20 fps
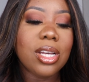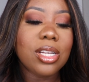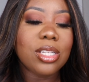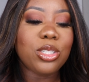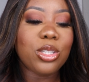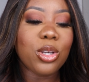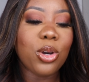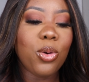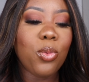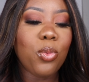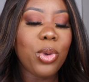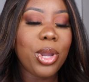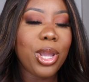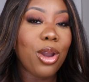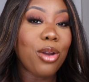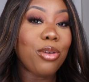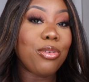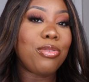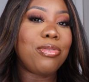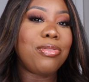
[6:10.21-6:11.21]
So we
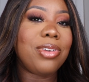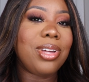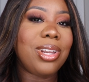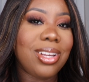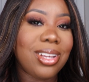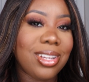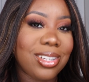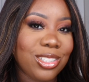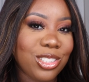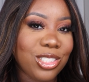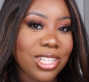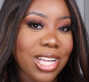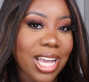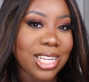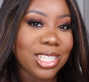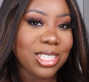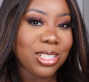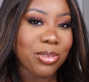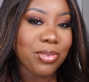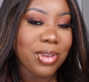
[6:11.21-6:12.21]
are finished
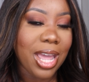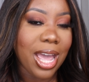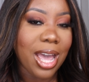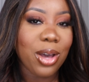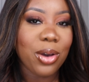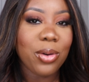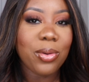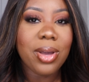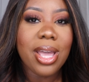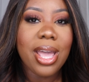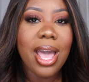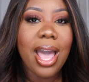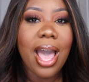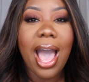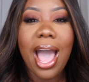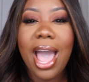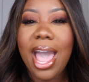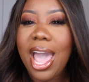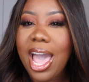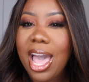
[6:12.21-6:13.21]
as of now.
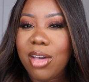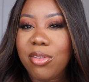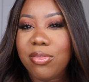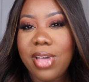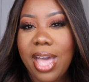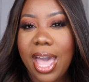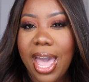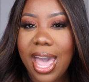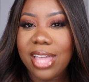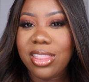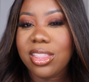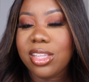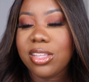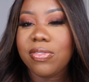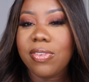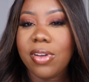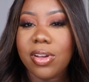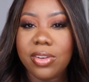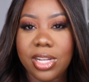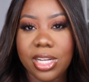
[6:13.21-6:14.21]
I have had this
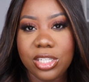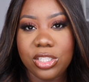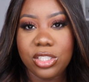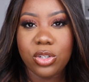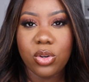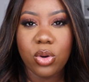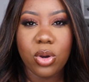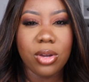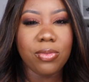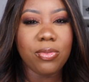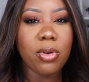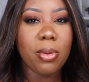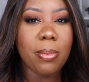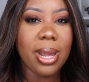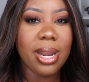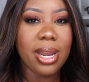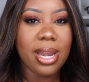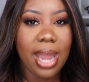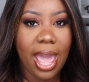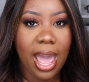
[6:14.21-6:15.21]
foundation on for
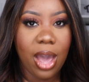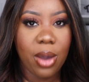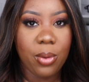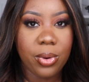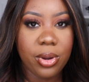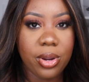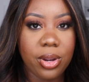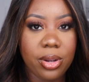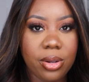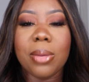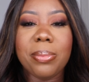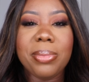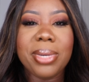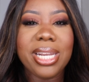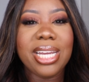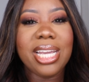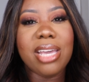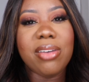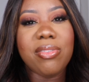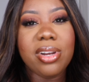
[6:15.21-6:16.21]
about an hour. I'm
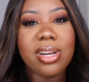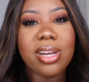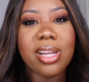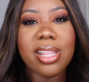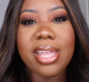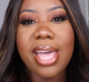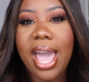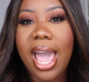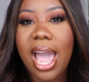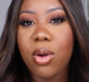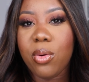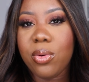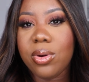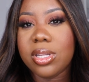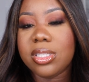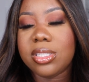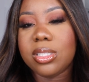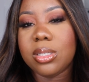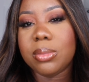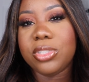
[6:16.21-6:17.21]
gonna give it another hour
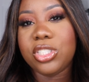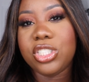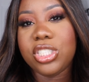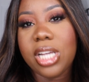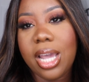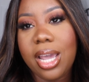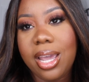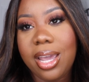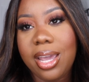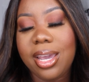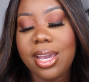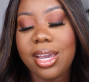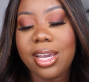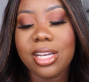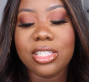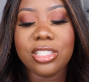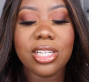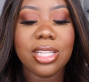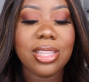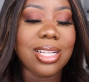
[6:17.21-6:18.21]
and some
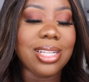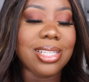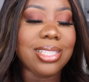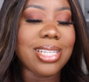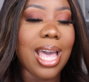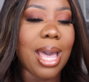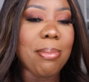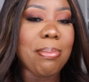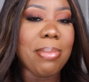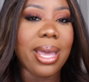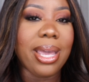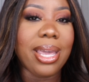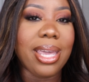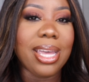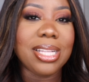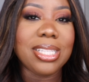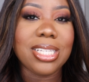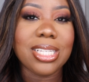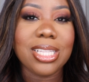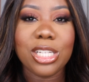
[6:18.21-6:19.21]
change and then tap back
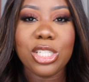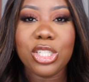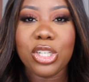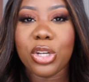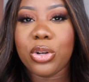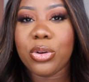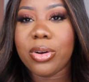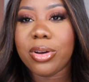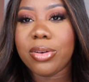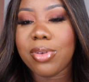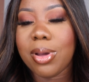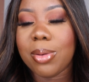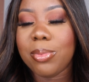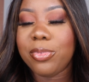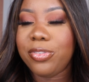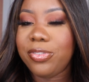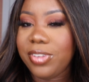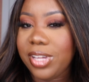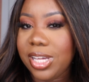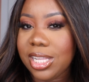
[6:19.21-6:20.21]
in to let y'all know if I'm
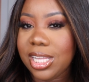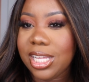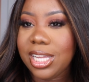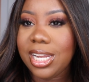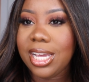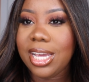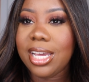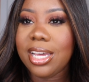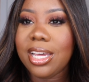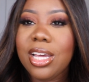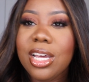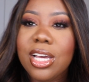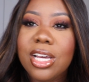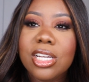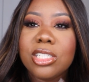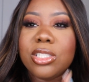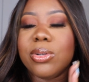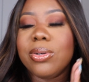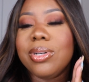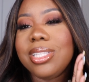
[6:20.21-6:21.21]
feeling it.
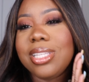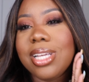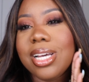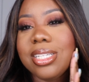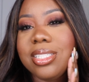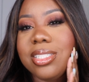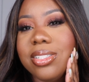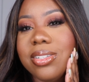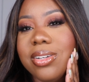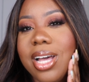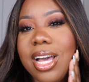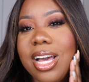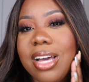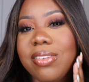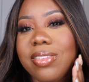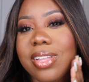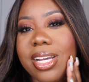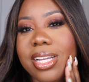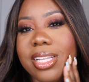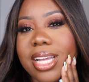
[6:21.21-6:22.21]
So it does still
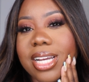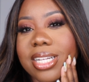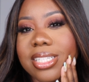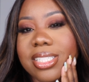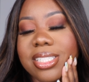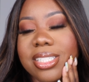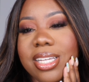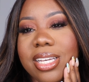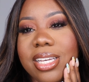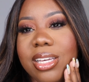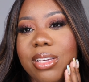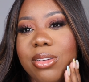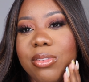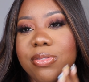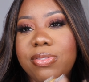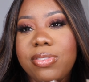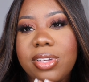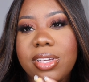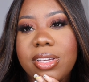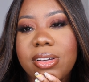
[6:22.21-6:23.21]
have like that sticky
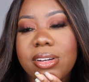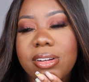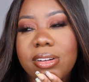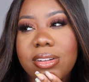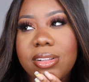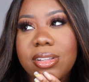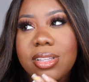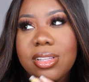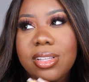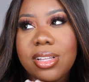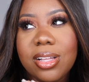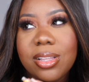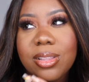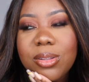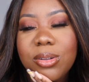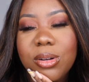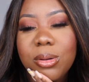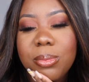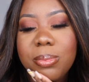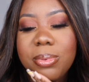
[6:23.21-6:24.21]
feel a
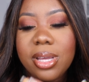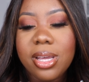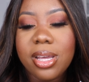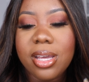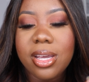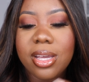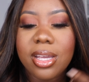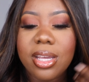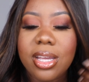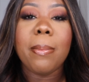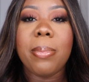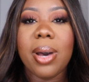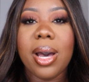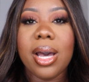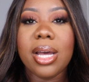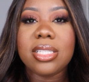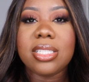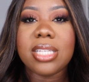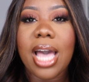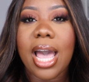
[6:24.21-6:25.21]
little bit,
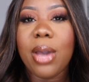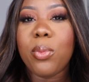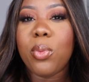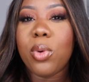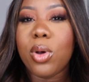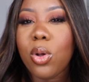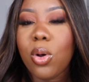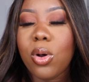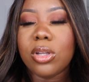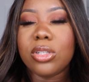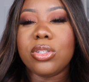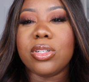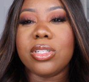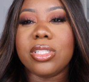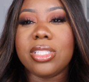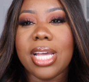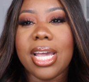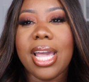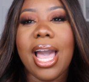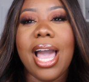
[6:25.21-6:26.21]
but I will also
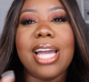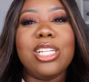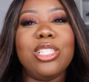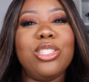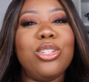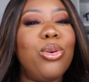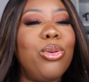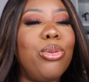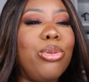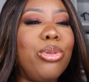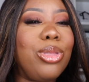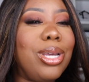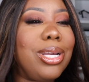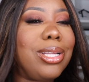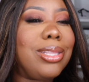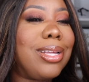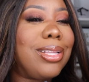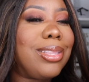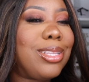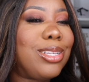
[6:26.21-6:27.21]
say I don't
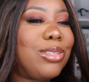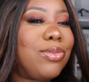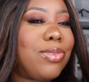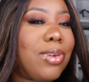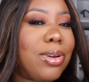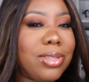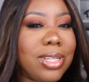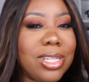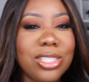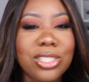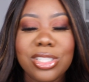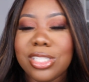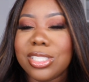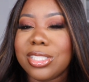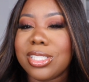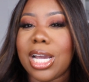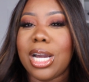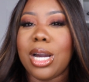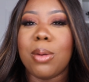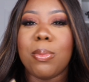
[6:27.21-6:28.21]
think that this foundation
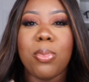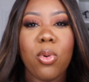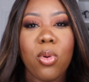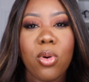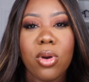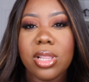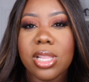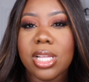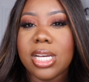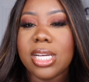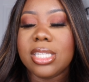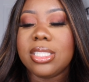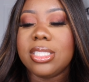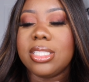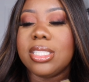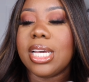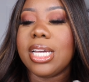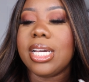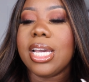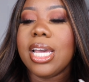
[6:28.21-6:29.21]
is like a
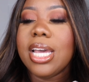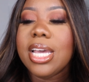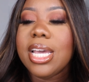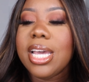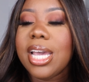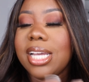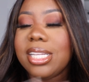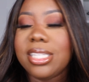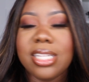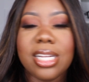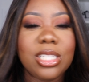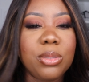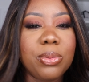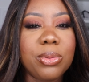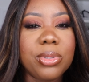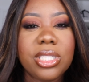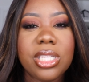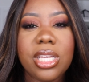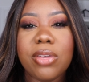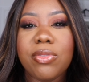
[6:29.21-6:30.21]
poreless, like it's not
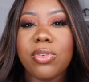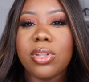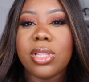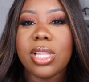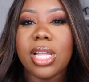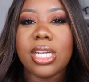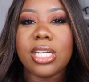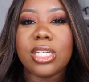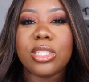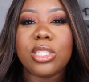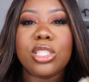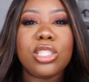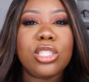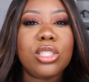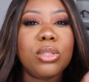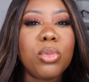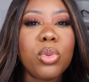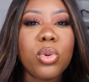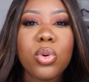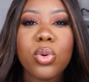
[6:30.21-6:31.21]
supposed to give you like
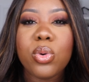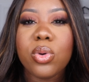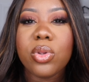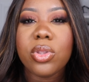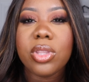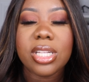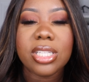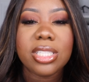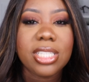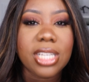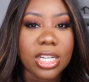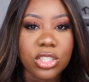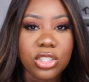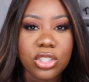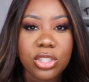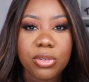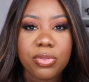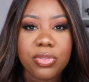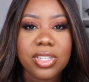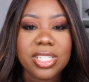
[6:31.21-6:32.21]
smooth and
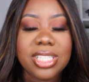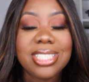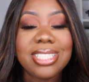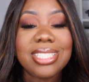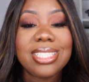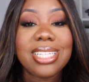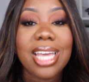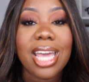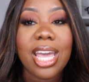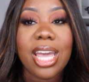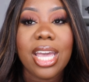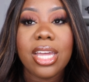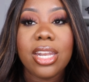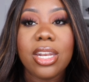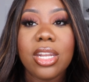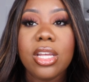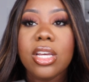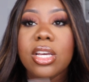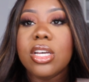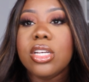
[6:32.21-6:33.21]
texture free
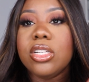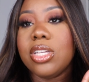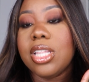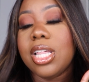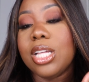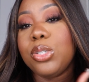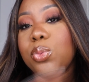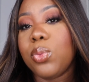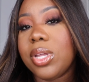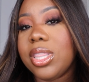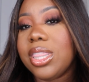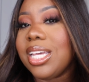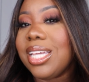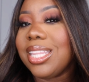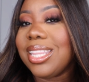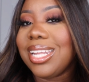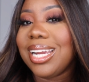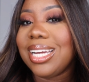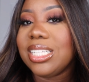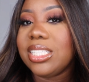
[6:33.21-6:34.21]
skin. So that's one thing
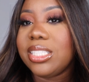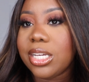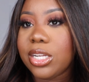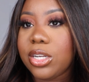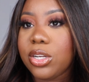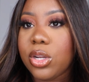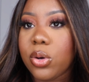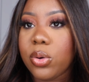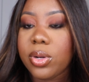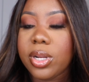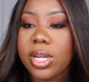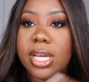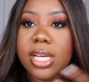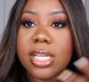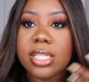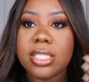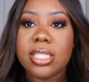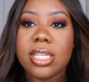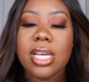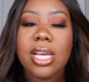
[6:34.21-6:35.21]
that I did
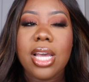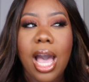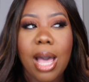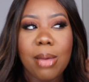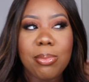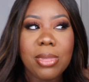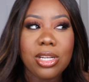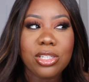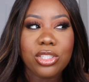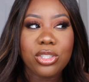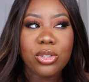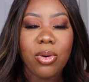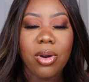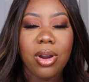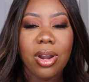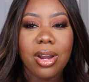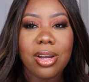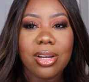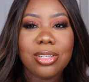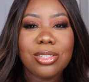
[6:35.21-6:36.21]
notice. I'm not
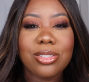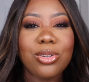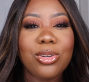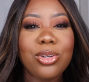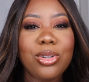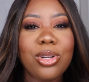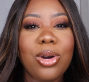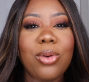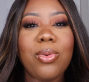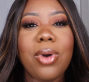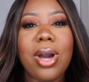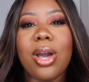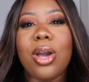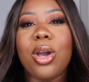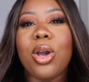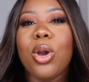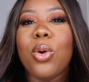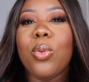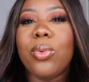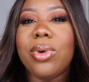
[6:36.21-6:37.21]
sure. So you know what?
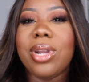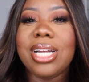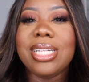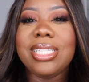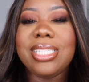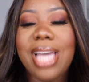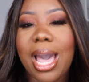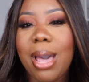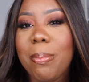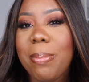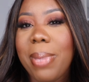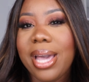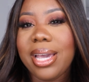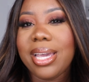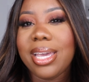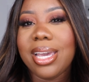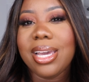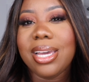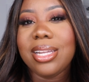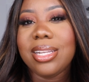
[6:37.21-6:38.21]
When I tap
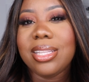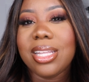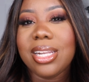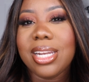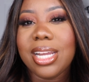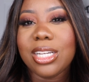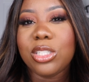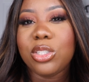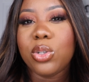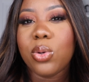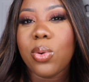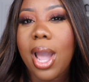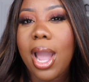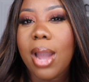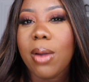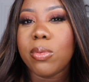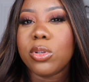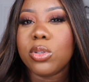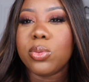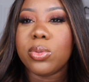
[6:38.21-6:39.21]
back in the next 2
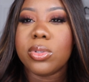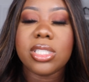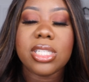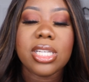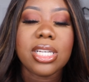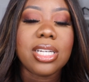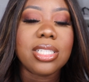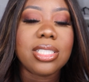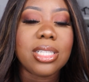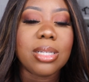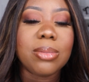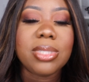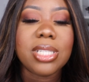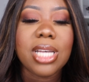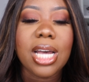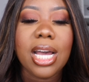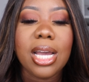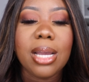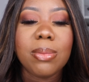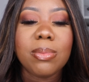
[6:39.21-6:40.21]
hours, we'll see. Because
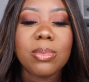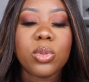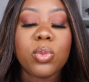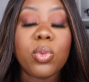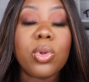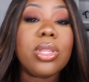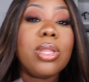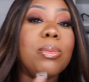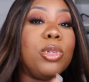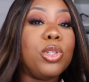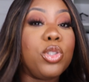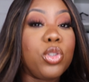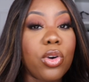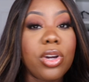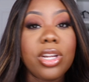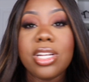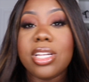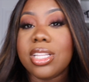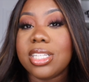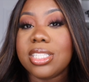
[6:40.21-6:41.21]
sometimes, well, the
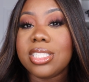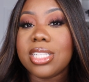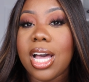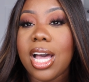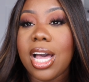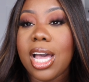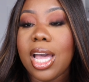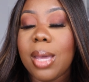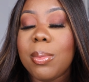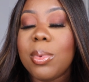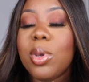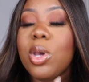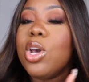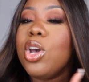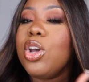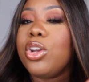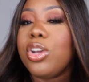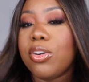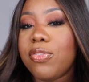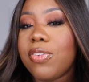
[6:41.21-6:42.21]
majority of the time,
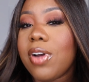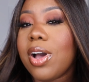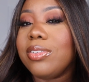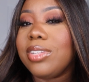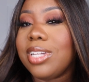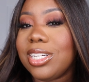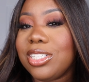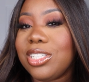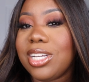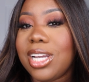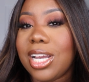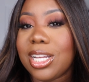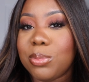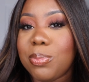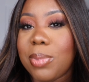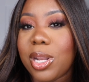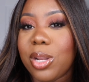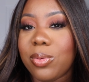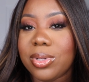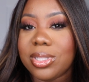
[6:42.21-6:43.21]
your foundation gets
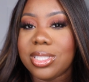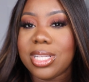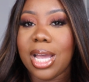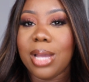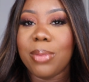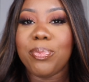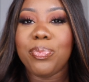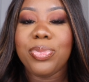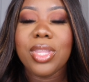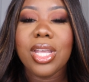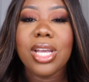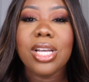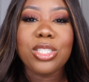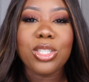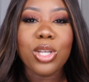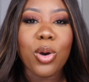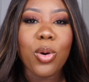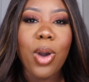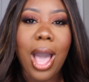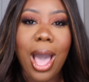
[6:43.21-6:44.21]
better with time.
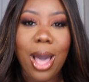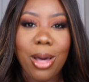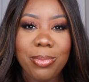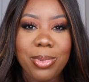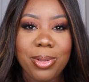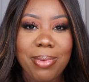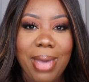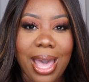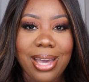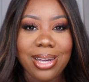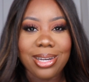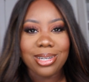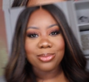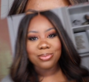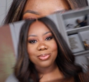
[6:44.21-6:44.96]
So I'll be back.